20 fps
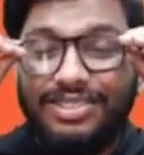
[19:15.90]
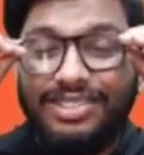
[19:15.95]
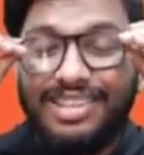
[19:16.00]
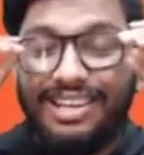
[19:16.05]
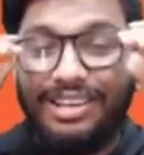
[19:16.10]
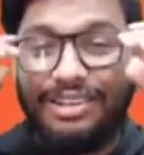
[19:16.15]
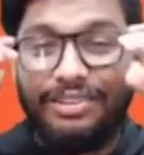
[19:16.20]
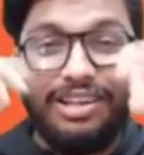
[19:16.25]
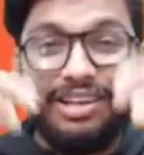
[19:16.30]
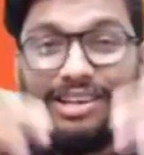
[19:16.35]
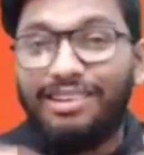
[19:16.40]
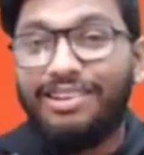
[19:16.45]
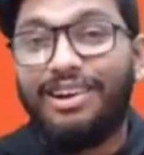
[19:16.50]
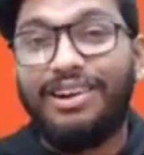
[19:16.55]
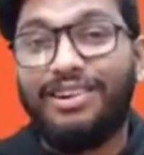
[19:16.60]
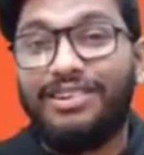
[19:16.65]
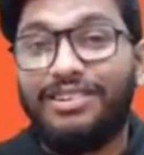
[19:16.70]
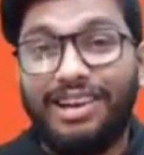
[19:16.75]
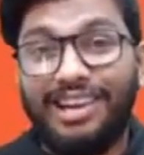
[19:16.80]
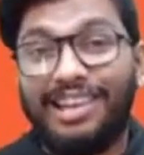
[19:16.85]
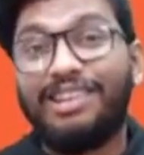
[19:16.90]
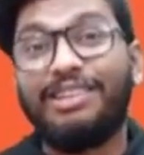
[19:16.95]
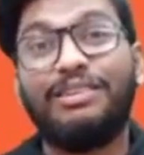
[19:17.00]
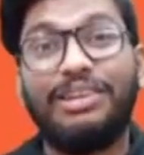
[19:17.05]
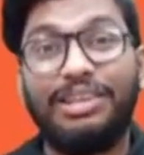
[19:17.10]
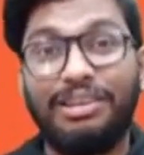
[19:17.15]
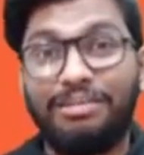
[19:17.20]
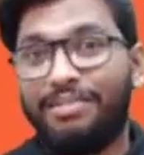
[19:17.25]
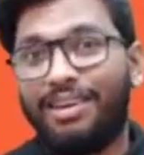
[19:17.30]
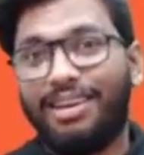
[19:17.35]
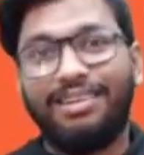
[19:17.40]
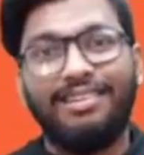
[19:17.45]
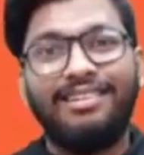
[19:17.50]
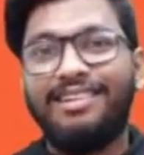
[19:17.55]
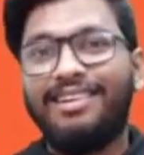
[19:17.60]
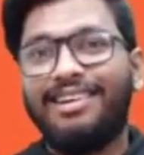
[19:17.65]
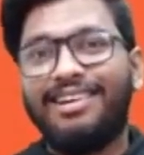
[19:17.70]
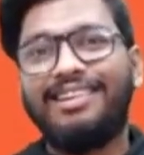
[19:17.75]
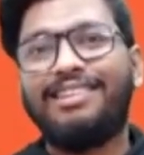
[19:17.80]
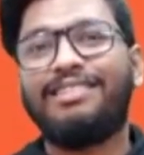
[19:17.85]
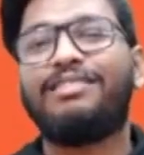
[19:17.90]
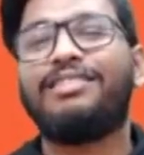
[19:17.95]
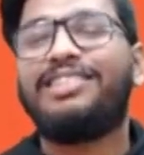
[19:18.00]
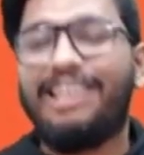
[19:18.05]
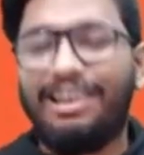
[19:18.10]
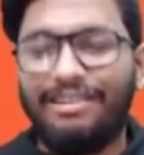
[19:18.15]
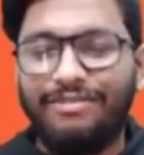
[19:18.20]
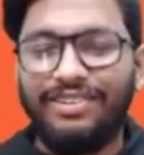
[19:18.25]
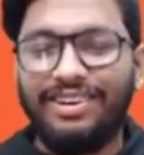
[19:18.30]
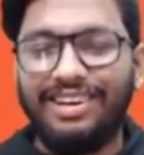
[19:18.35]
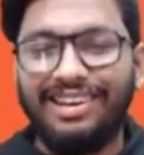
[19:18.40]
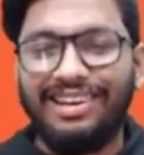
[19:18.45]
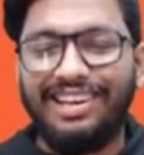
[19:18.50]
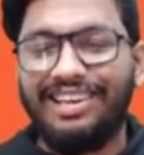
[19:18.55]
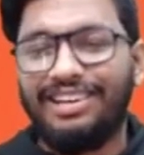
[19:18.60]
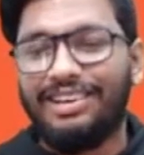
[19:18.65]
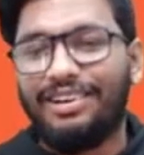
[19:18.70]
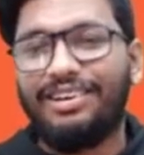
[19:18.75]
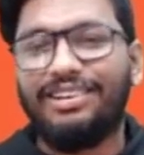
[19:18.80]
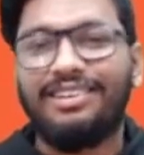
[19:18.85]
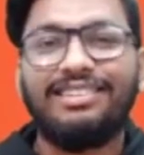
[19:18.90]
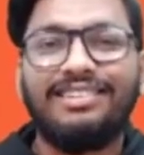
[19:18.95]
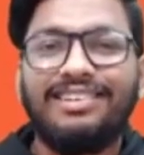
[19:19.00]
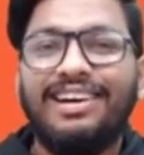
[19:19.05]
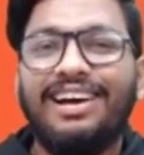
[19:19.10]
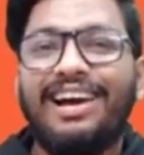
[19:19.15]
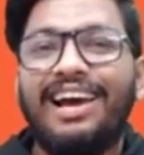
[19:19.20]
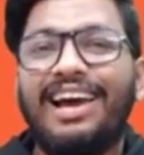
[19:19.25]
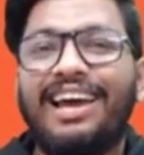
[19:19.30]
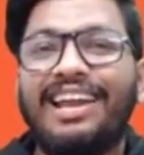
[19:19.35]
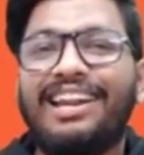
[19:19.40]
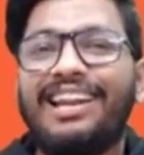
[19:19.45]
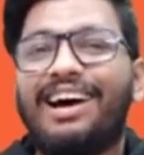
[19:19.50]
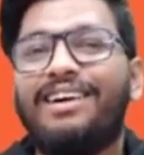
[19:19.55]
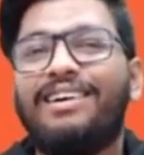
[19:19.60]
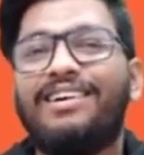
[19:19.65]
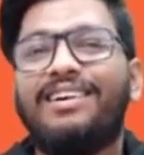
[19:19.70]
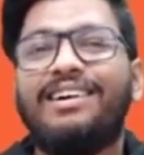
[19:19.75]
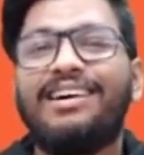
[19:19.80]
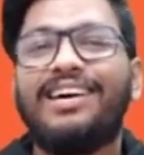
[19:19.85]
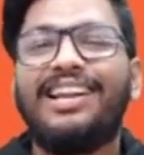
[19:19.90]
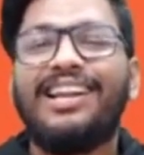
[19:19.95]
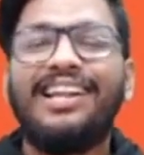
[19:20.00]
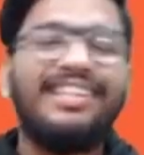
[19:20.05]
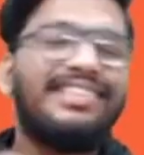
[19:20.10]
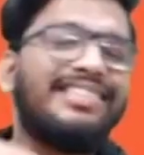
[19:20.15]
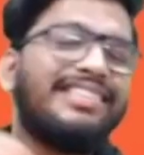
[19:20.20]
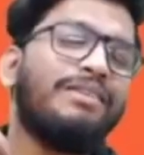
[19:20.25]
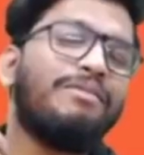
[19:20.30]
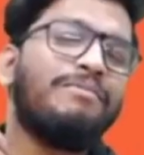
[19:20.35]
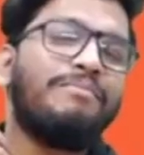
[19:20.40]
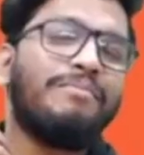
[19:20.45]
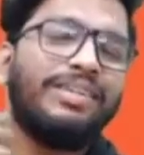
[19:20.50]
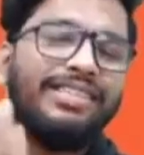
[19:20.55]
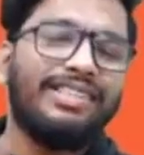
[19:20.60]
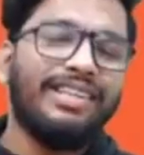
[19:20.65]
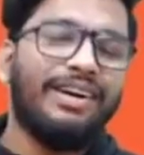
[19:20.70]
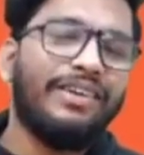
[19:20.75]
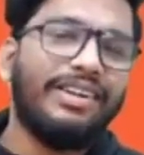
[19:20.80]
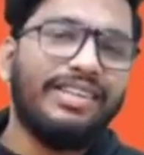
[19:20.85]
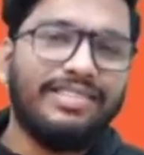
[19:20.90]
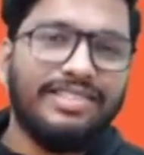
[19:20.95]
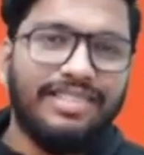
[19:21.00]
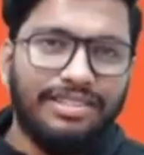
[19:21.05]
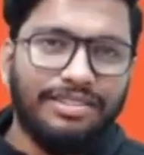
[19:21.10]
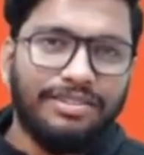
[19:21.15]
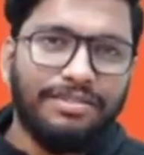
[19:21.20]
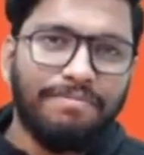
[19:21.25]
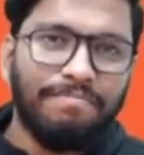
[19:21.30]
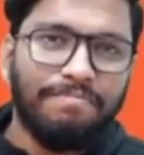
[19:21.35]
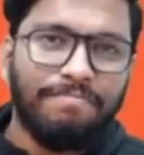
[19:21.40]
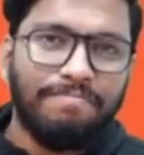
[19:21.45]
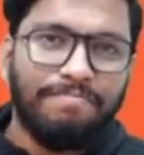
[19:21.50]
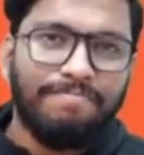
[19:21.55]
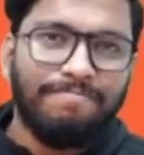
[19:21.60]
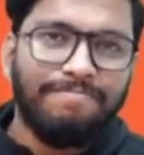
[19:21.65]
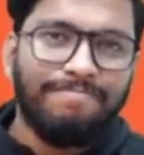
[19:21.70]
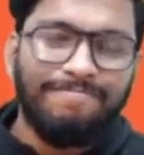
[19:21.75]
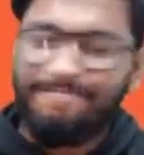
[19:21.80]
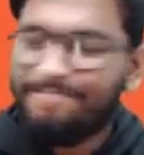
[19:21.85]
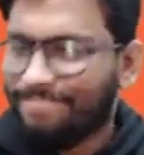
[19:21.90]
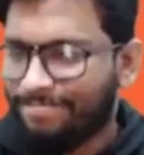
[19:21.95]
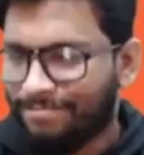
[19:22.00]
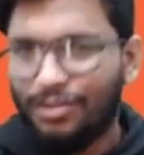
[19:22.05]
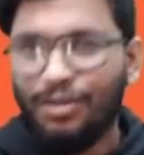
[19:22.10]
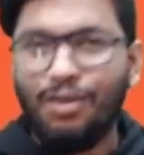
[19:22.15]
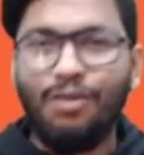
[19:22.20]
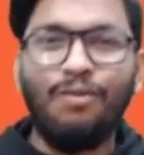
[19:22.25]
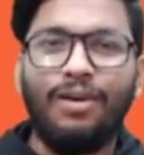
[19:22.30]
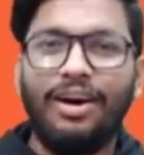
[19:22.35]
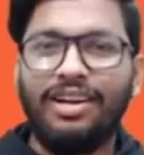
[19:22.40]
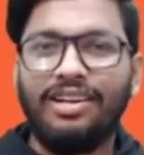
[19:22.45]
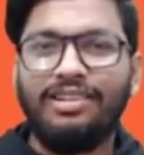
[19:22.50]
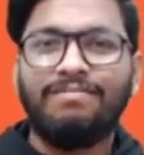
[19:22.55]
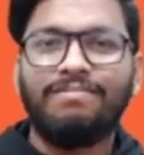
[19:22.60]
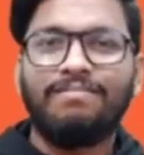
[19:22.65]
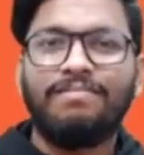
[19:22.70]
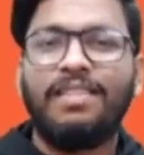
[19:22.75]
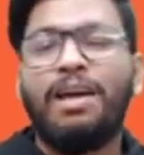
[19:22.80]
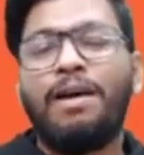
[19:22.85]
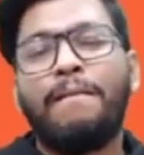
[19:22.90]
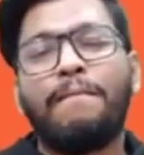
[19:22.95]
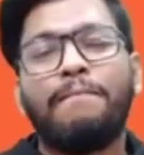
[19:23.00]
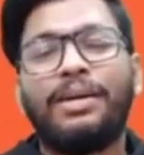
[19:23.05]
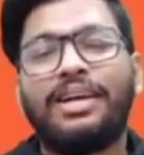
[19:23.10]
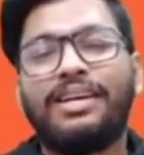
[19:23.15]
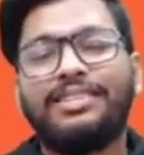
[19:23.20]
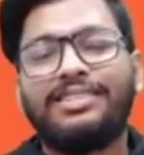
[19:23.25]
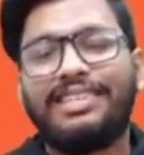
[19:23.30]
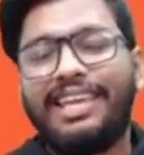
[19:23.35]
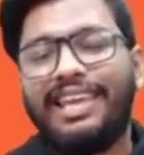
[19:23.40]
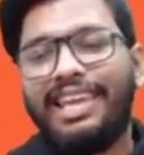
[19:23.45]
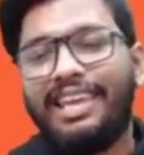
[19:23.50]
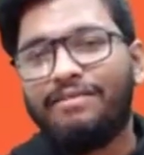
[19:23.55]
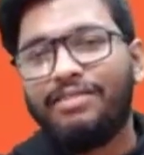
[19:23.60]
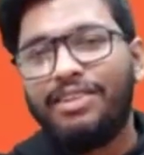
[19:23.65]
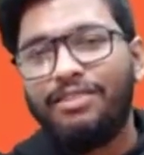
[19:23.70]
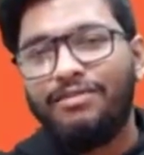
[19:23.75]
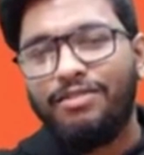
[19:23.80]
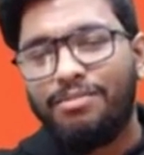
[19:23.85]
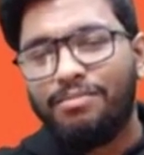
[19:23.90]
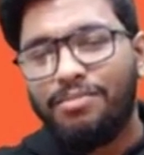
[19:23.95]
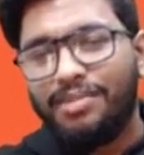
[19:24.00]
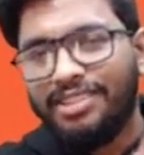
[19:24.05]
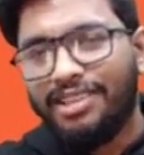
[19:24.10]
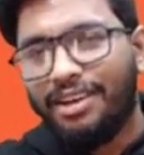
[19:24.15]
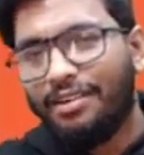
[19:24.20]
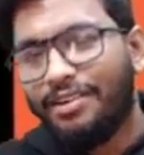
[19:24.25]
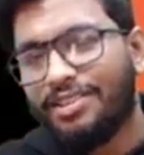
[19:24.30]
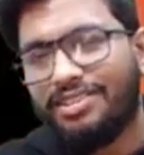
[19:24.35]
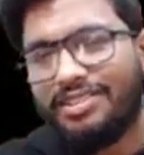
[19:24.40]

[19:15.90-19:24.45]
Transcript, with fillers: of us can do that, not, not including me, definitely not. Now, let's say you miss out a session. Don't worry, because even if you miss out